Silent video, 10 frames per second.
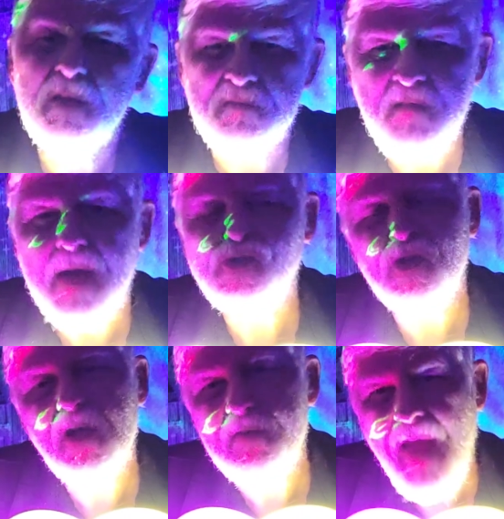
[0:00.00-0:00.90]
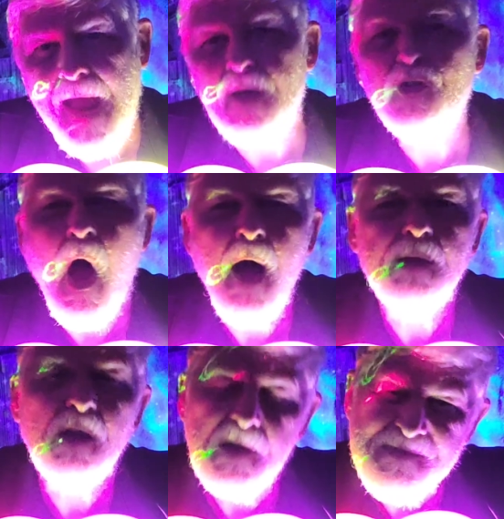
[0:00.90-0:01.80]
confession of
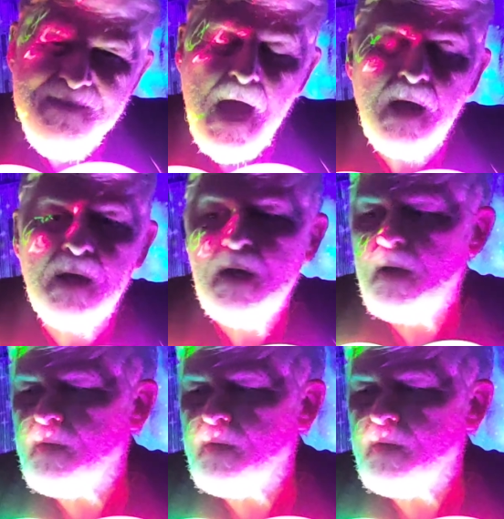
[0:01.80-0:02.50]
Anton LaVey,